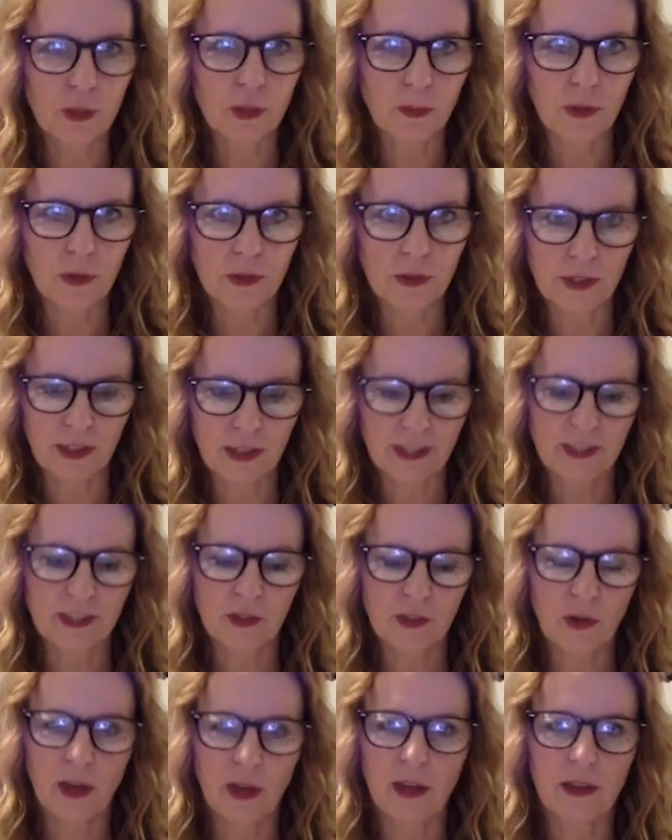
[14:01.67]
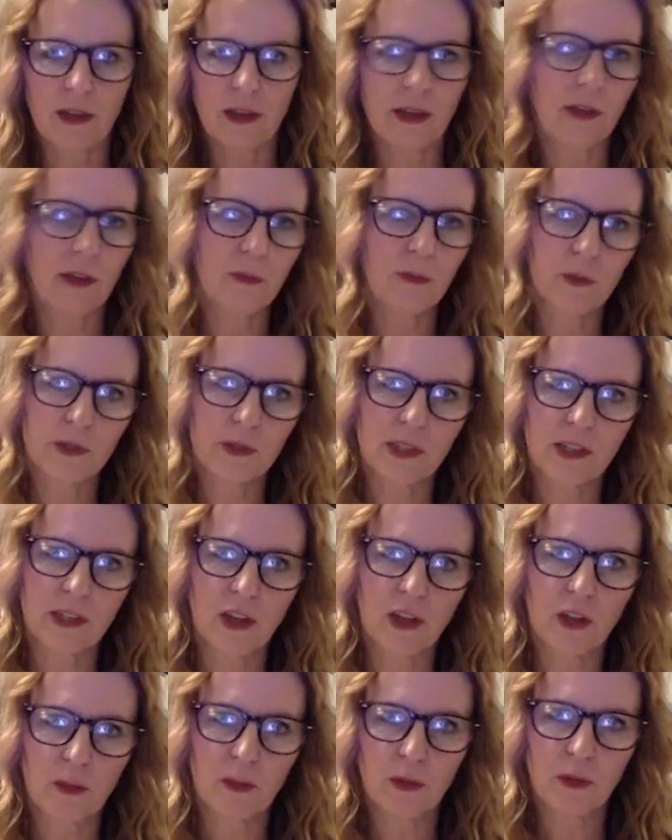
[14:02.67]
music. So I have music
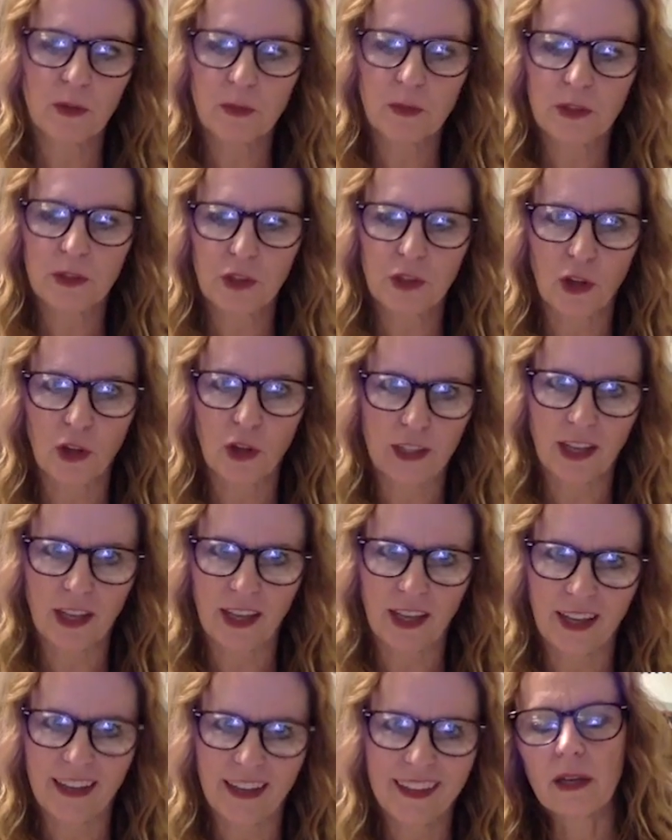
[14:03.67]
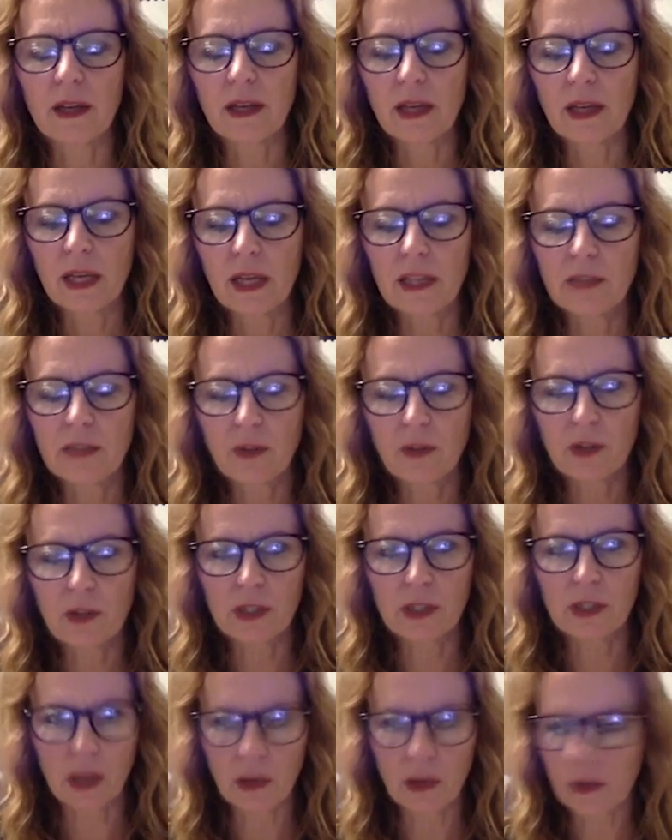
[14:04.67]
on pretty much all day. As far as
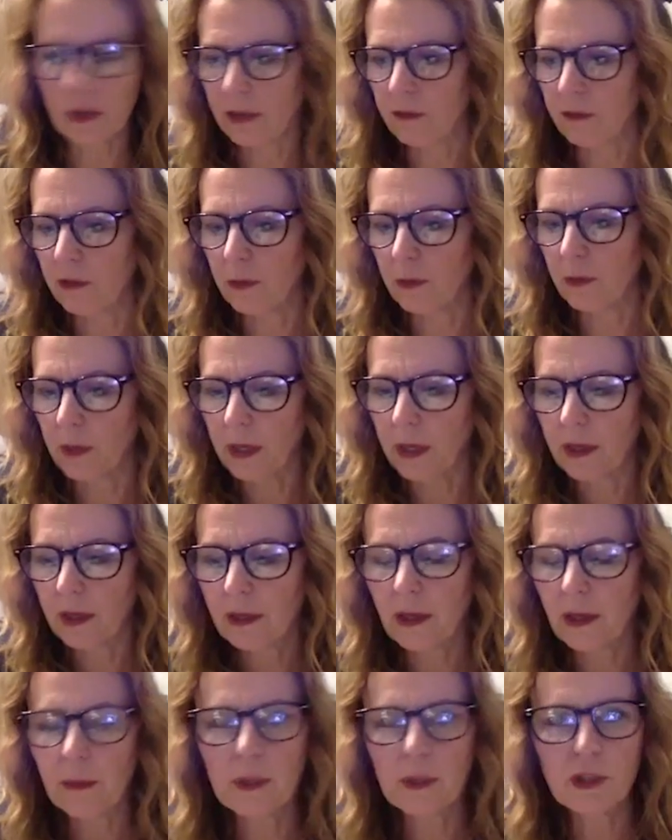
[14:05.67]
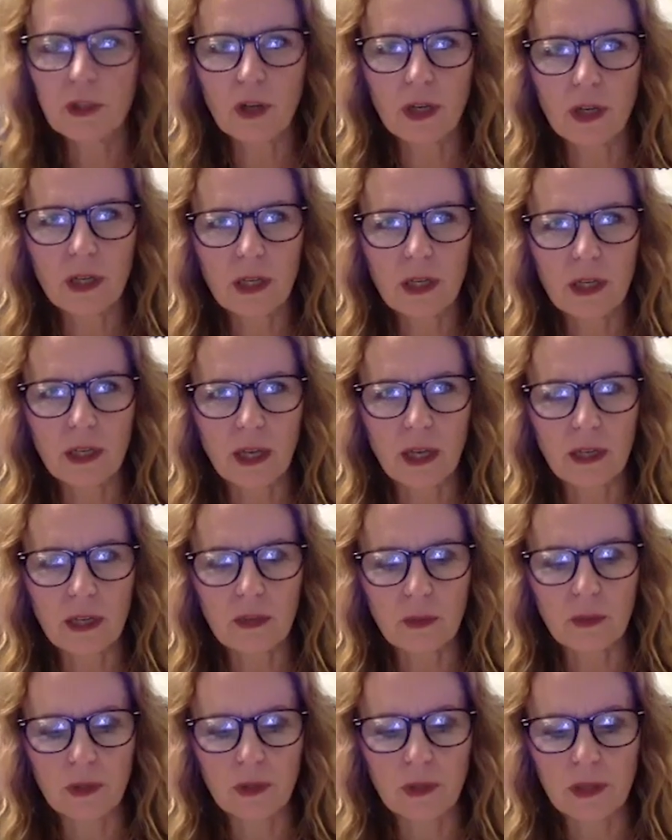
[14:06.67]
an outlet for me, I've been trying to connect with